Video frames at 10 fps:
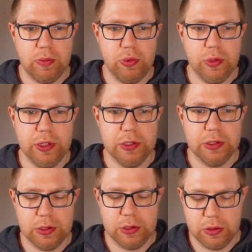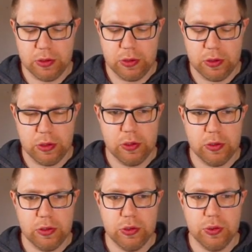print
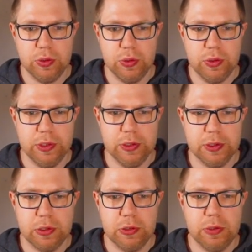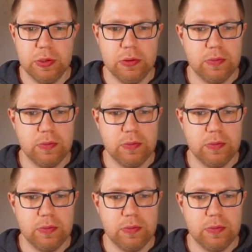door is open